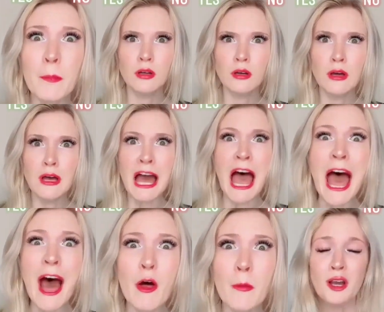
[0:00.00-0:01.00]

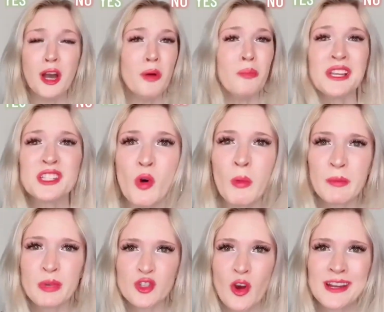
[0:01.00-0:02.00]
Help! My soulmate was
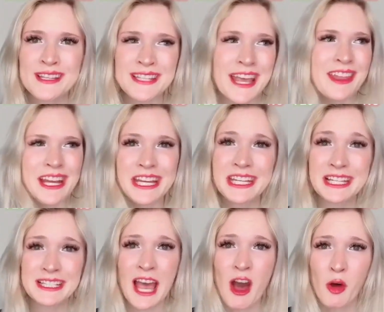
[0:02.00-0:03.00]
trying to say that he needs
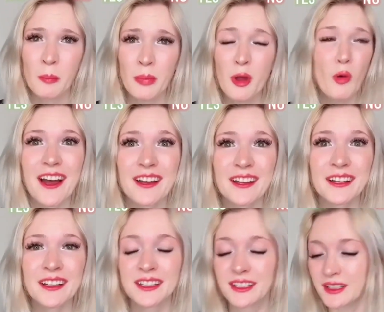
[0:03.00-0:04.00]
help. Here, send him
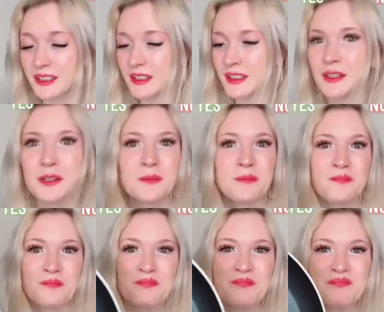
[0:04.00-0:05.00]
this frying pan.